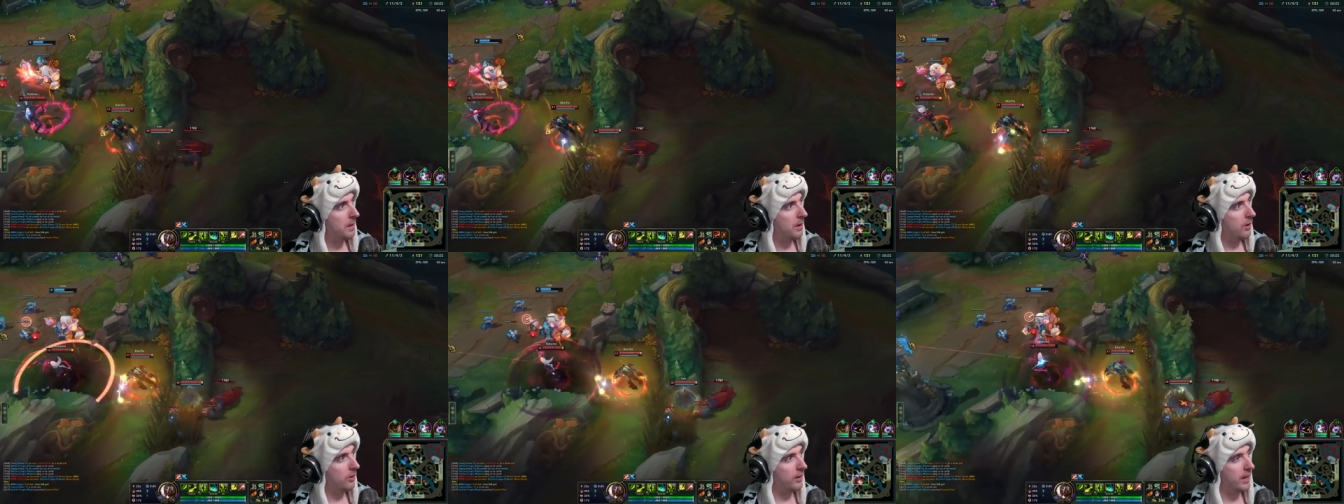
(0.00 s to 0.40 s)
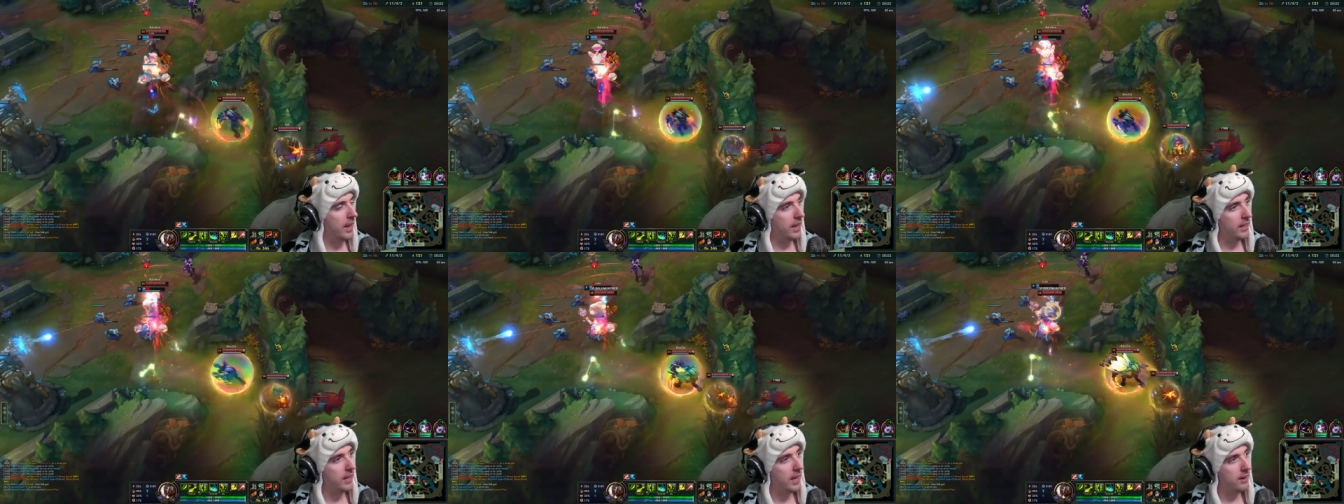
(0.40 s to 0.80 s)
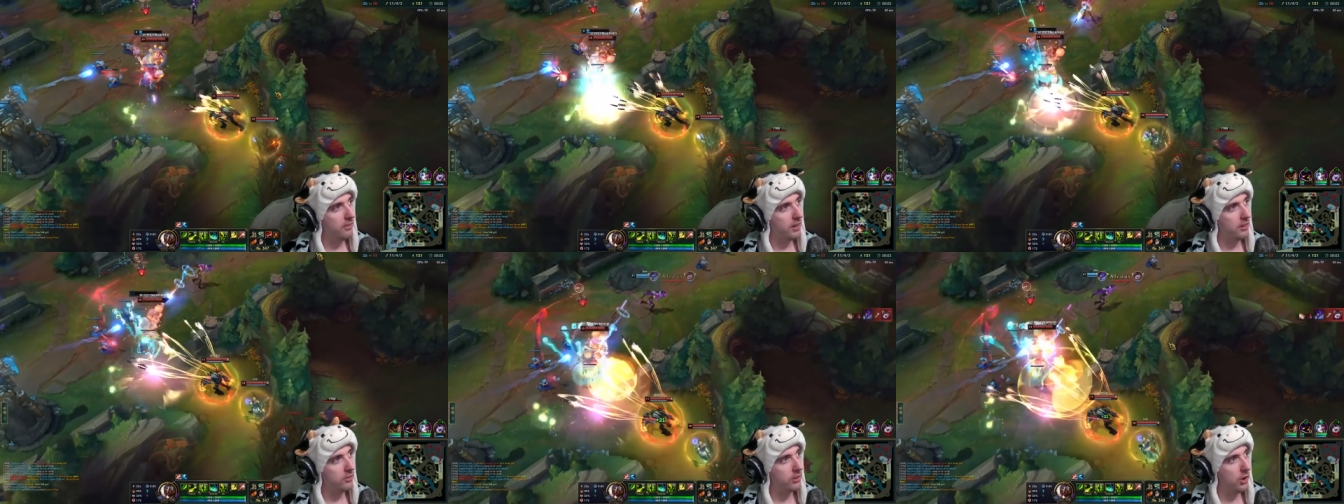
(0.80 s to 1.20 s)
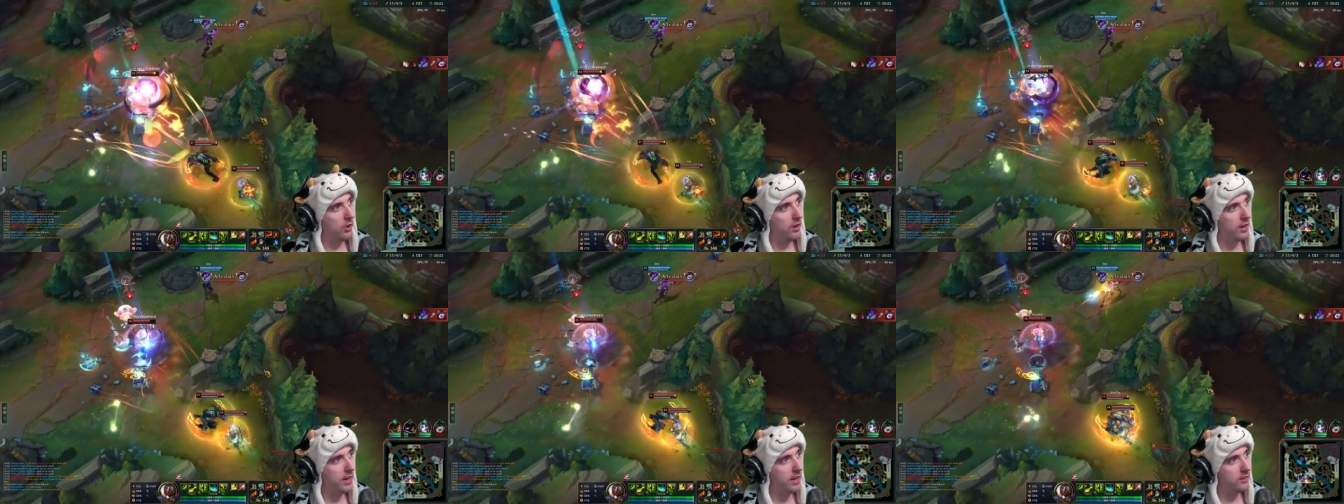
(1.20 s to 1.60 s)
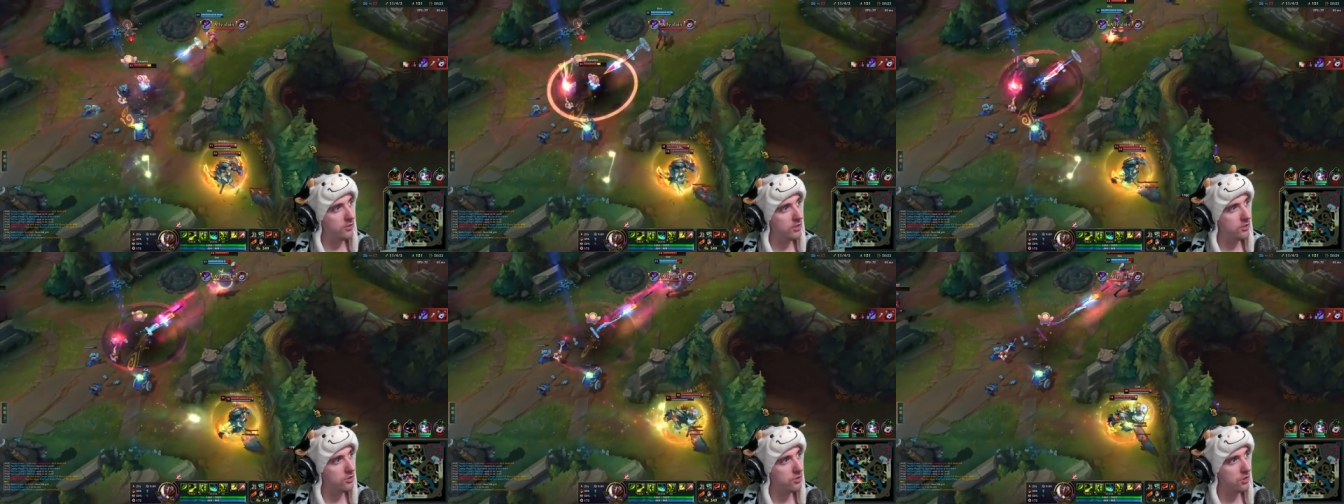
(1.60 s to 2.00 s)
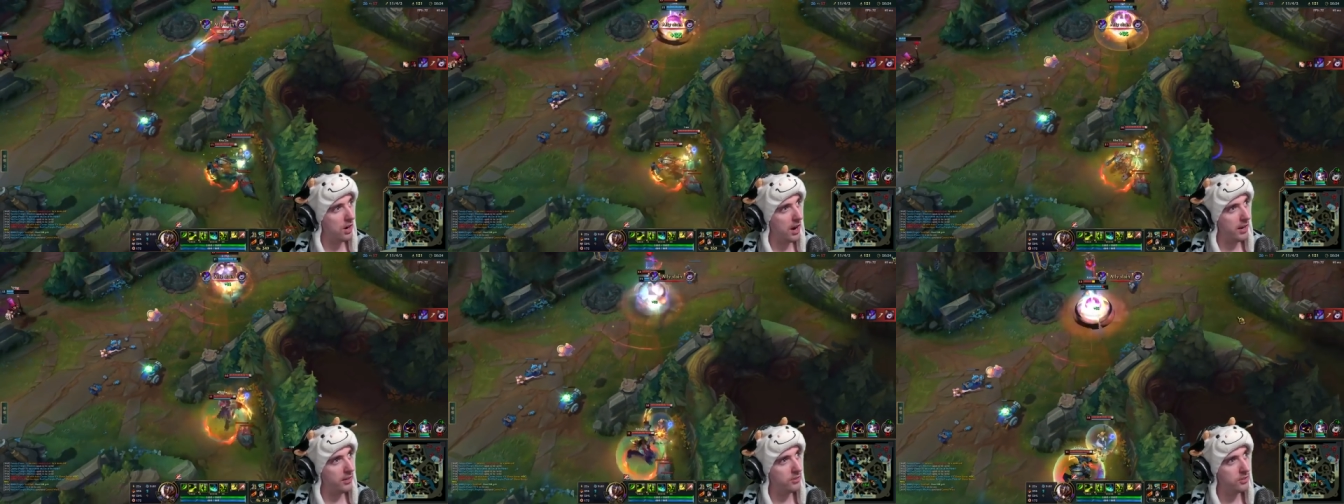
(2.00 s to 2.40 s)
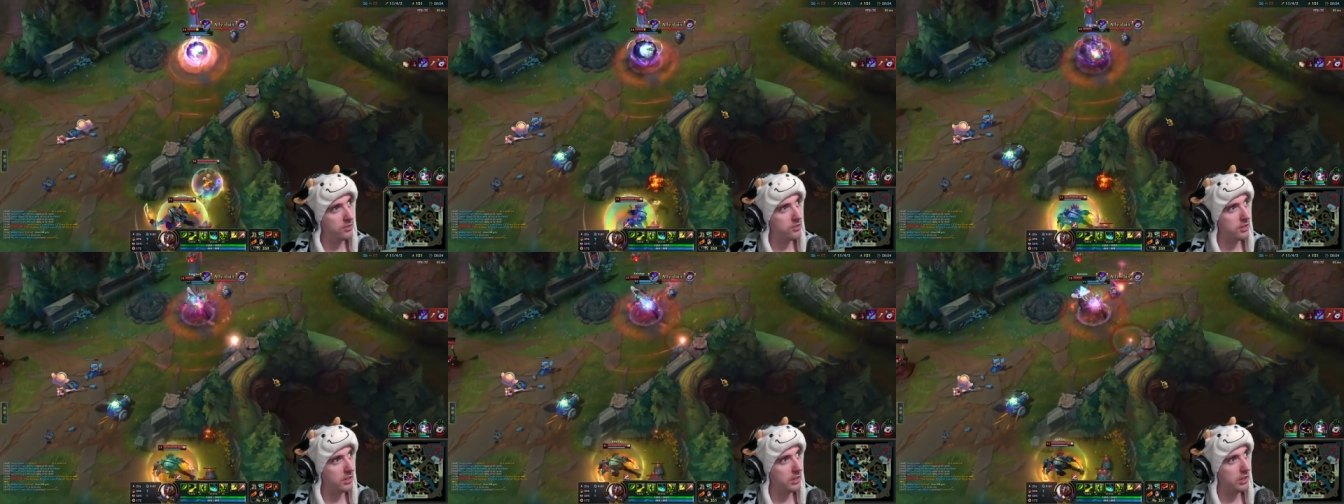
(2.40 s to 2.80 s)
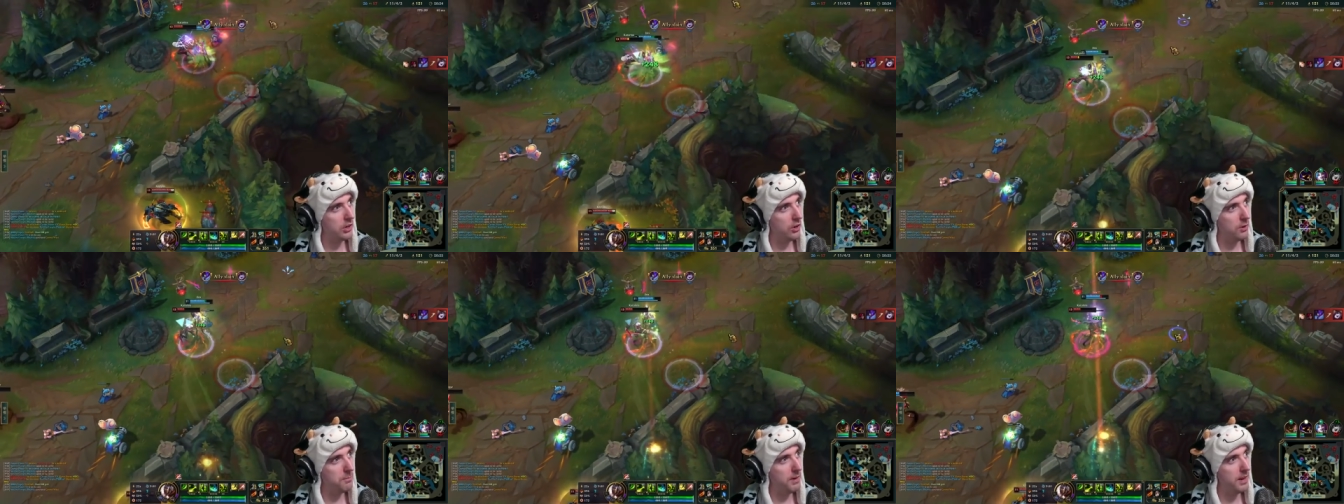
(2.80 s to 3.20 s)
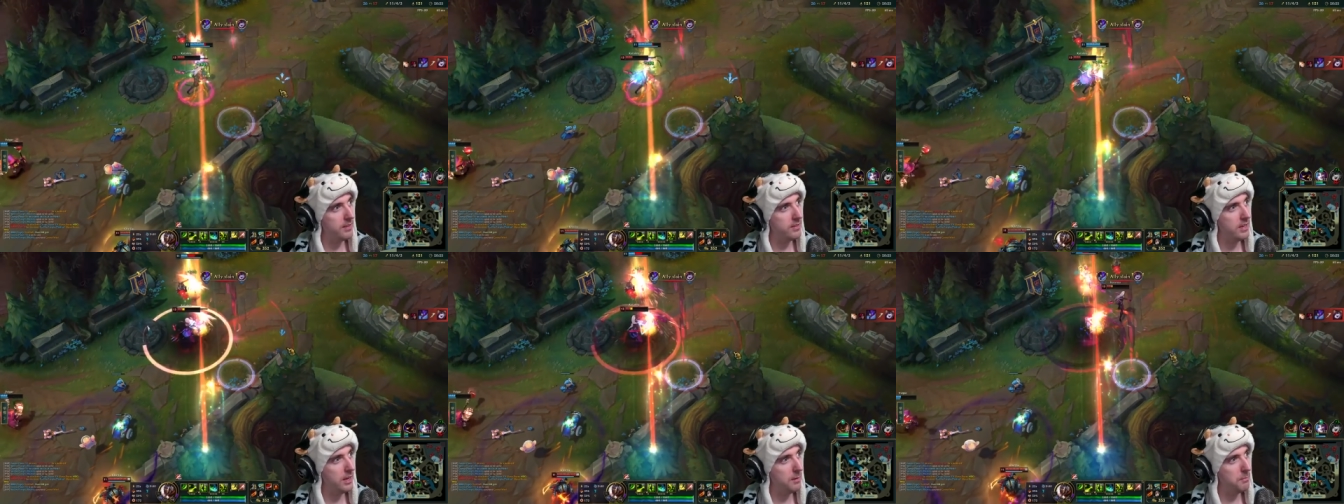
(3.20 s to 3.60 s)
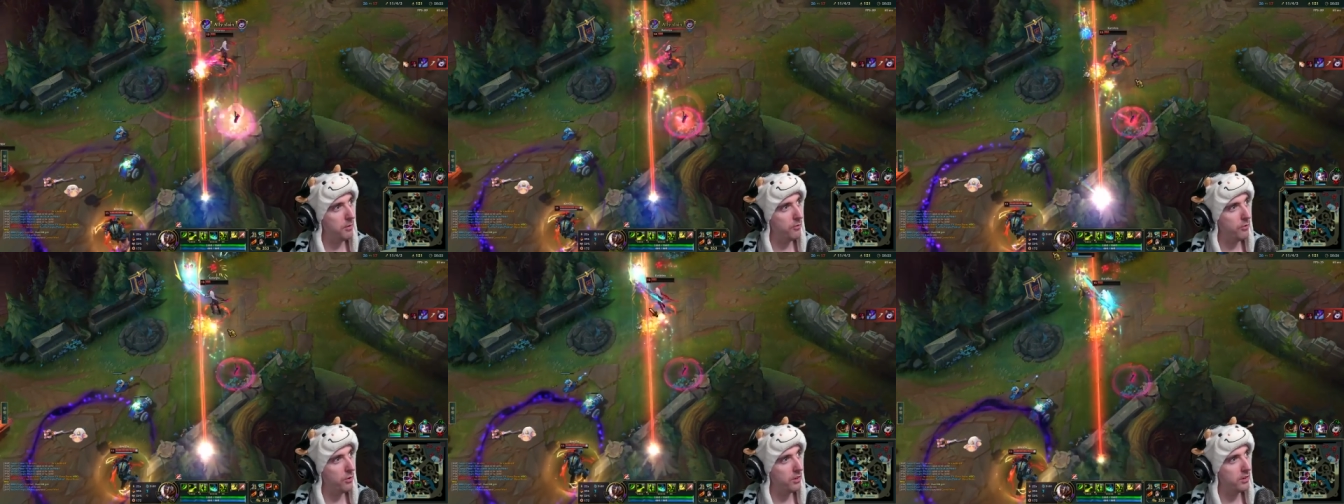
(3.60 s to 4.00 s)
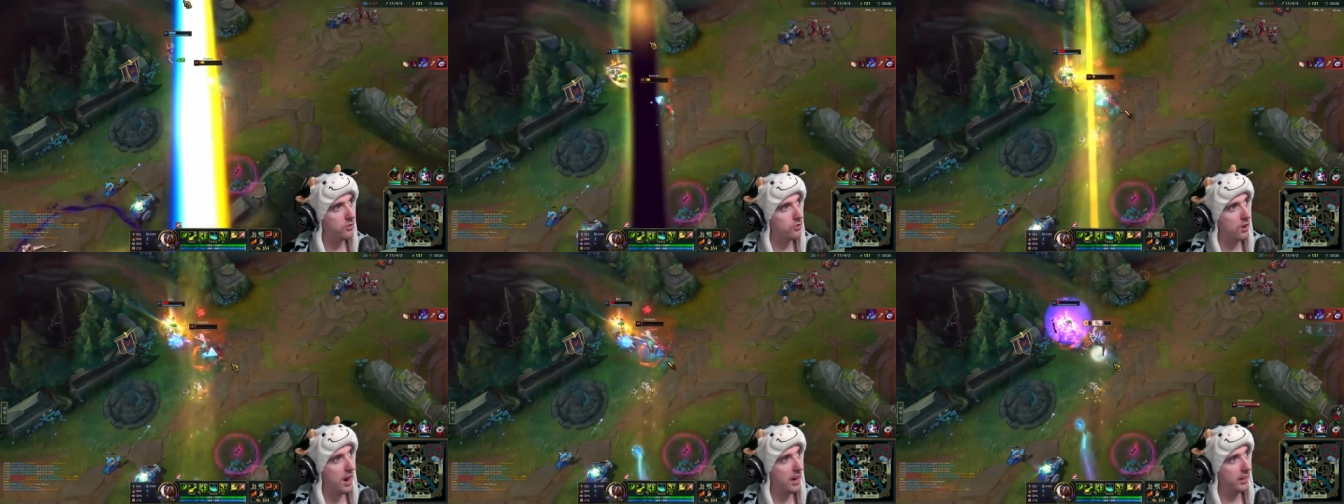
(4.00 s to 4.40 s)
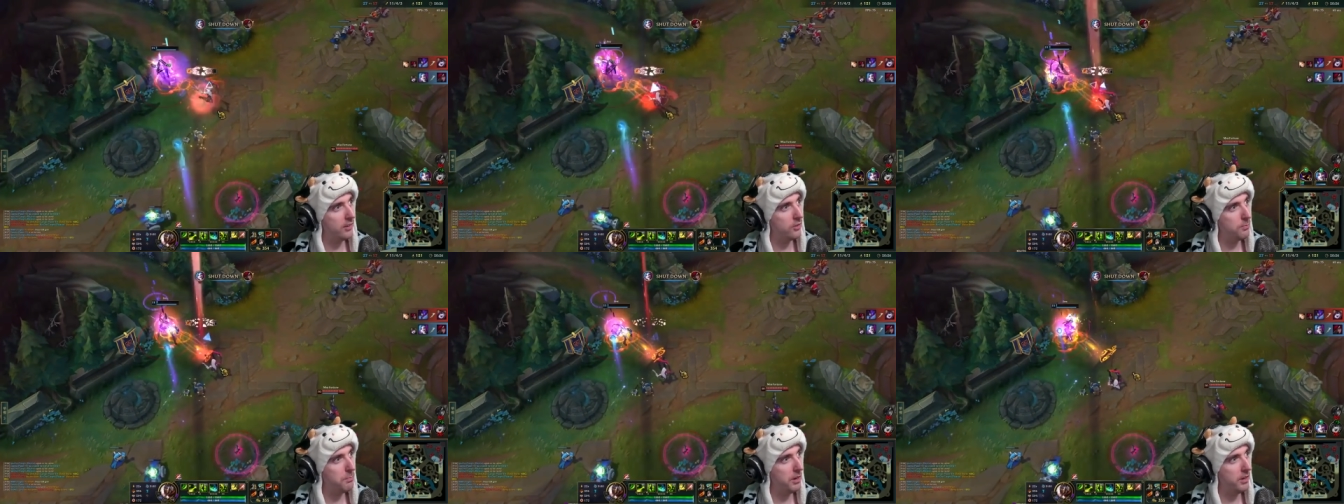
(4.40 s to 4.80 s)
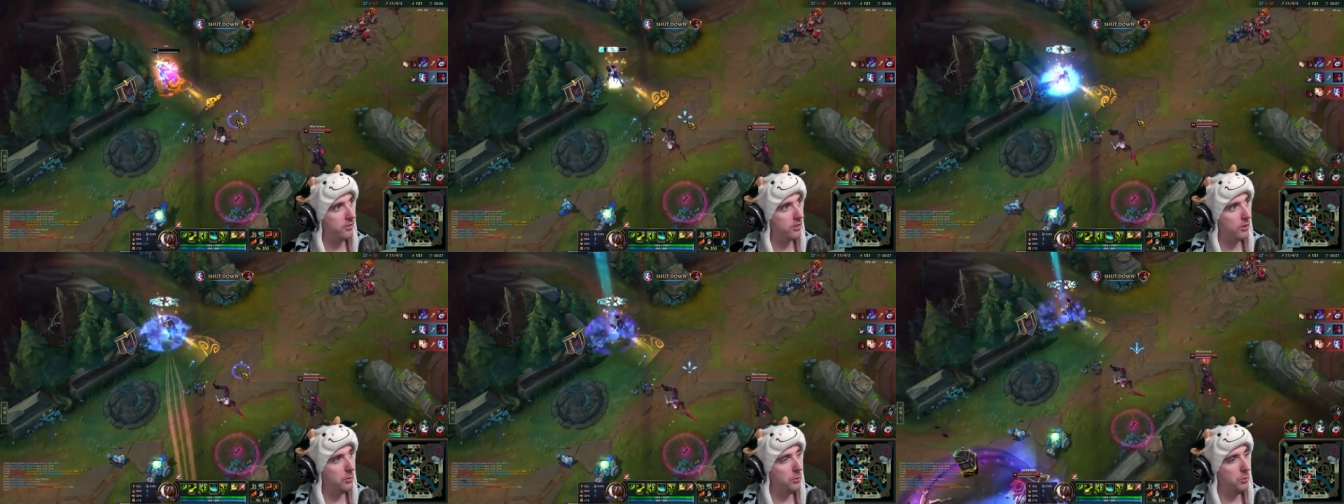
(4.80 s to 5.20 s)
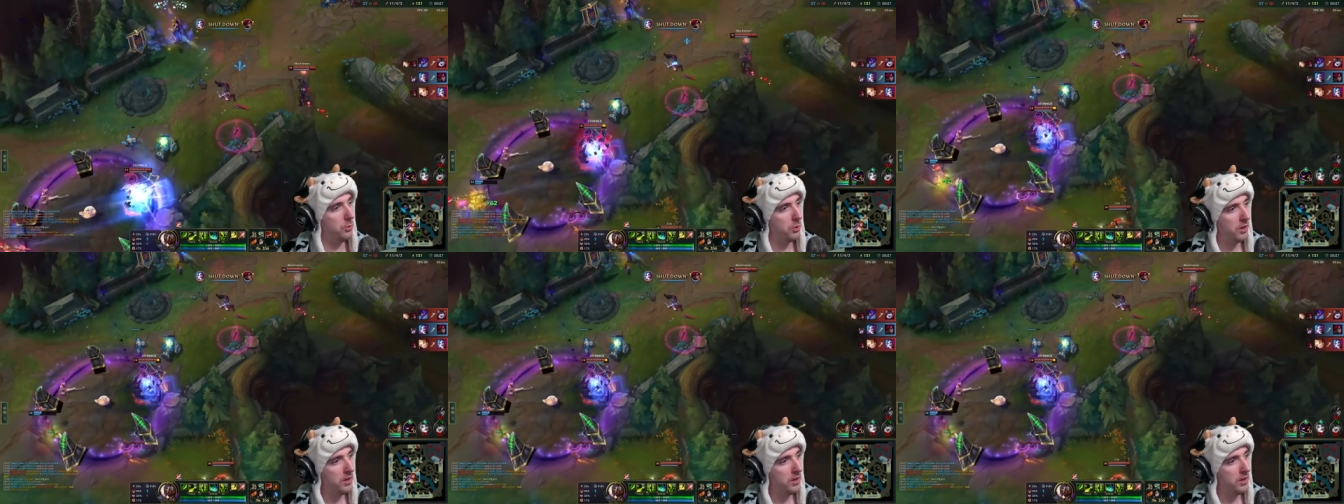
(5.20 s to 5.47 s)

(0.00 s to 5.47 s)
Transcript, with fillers: Okay, Katarina's going in. She's trying to secure my team before the dragon spawns. Ooh,